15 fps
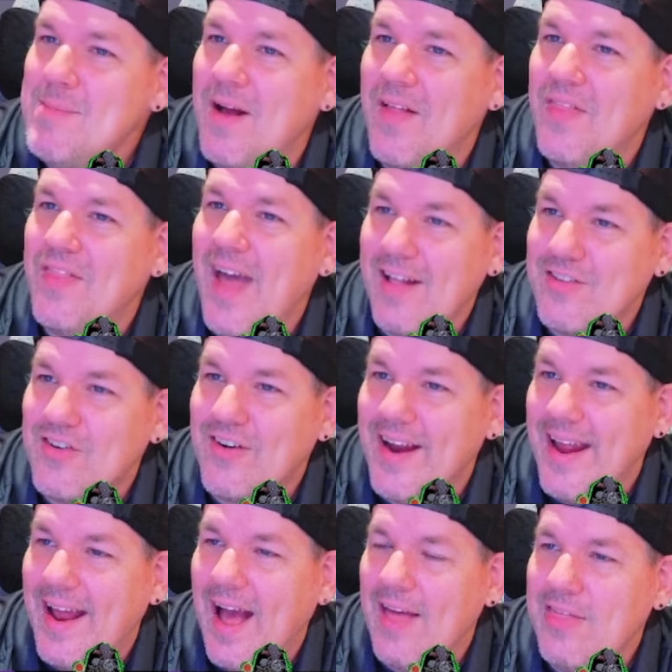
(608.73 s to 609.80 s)
That's
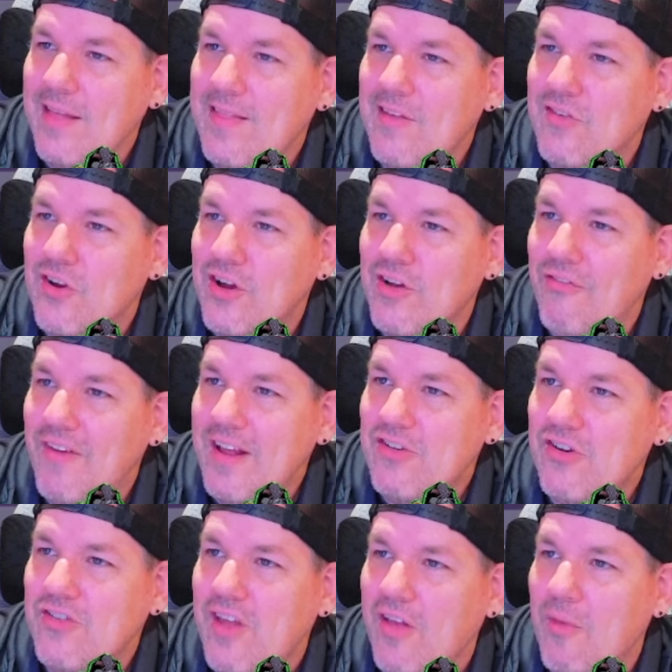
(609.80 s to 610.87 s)
great. I think these are good
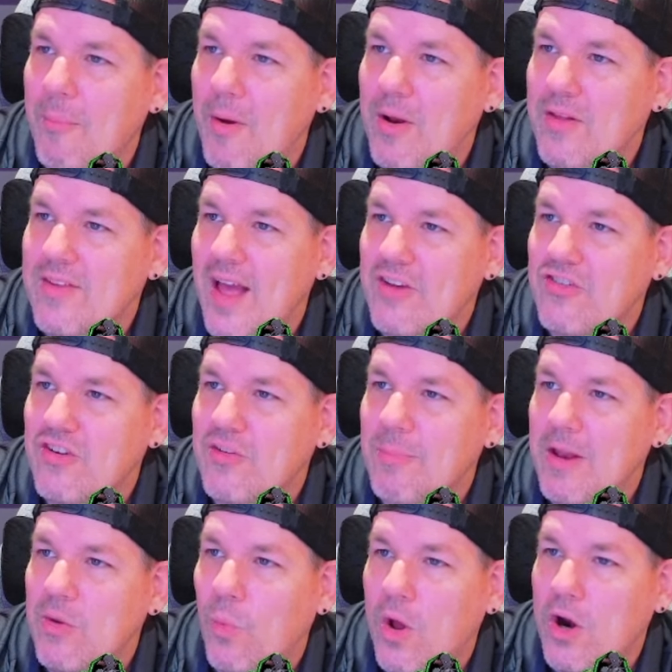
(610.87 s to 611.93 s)
features. As a bonus action,
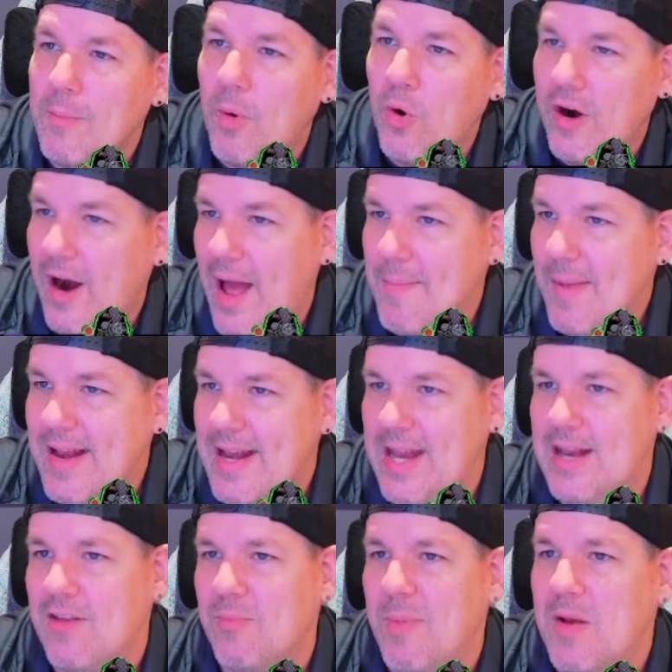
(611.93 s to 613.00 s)
spend one or more. I might need
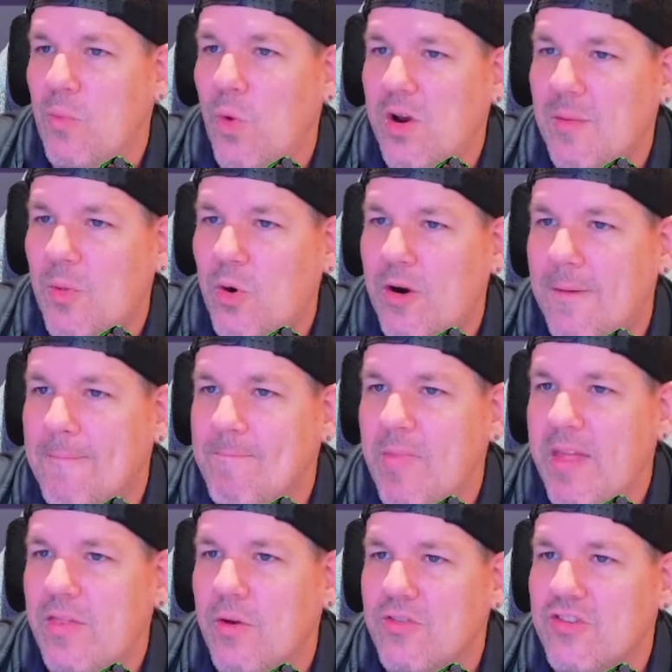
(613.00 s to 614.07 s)
to spend one or more
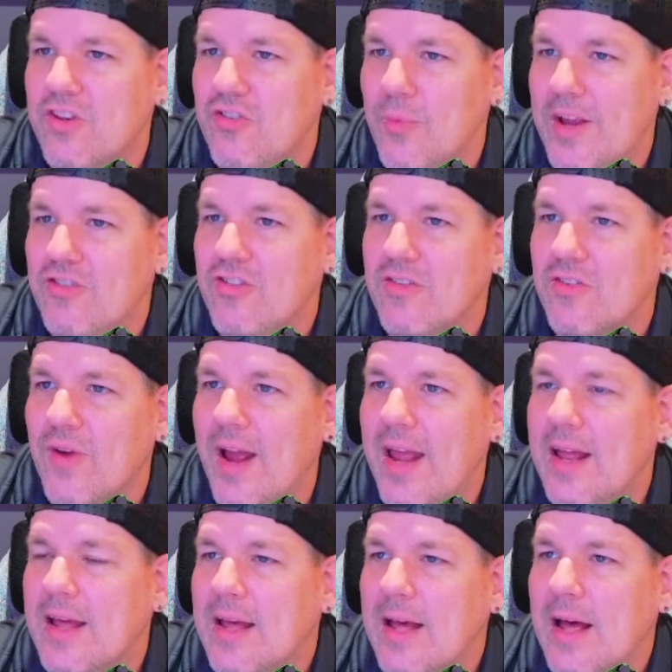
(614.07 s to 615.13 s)
in those situations, right?
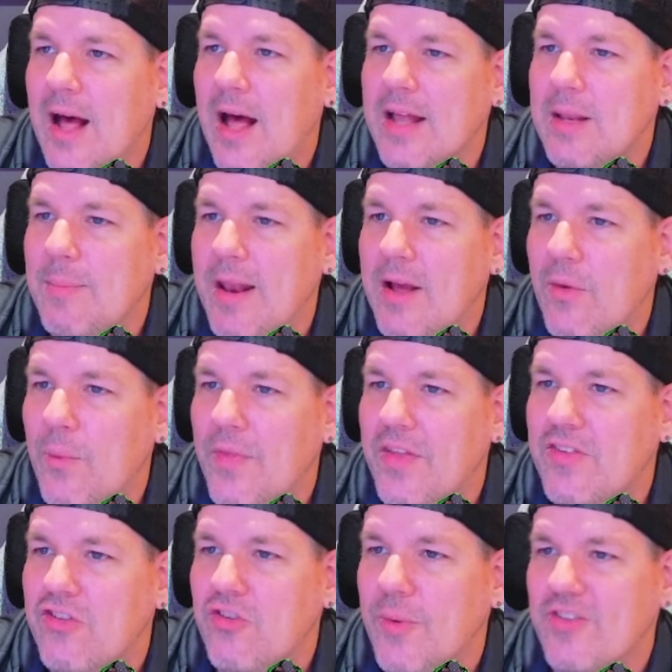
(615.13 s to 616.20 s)
Depending on what the
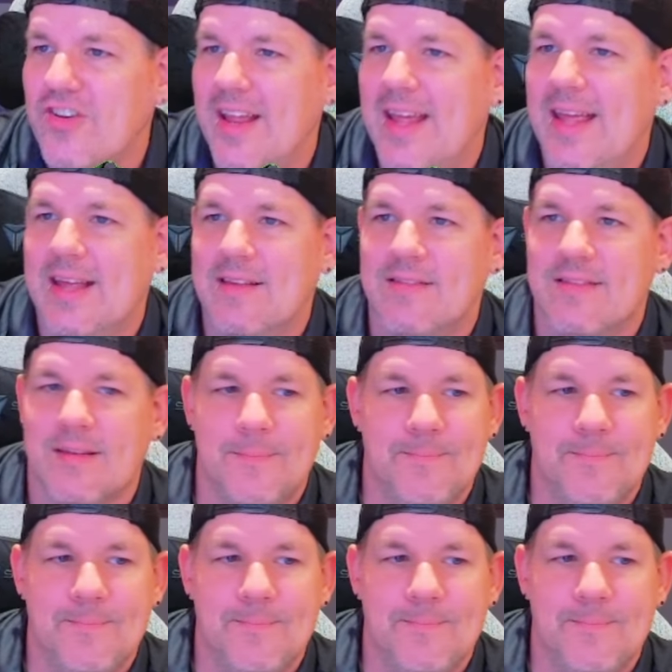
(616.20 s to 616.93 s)
situation is.